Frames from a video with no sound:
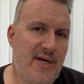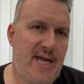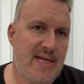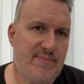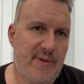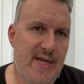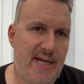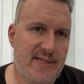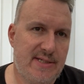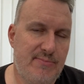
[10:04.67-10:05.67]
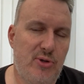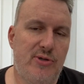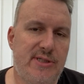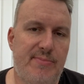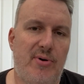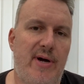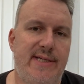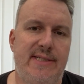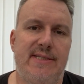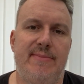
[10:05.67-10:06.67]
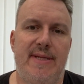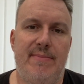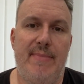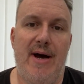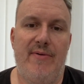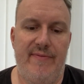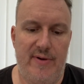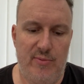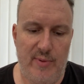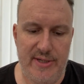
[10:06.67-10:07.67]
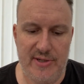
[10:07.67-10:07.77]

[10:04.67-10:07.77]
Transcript: It's it's more surprising to me the mouthfeel when you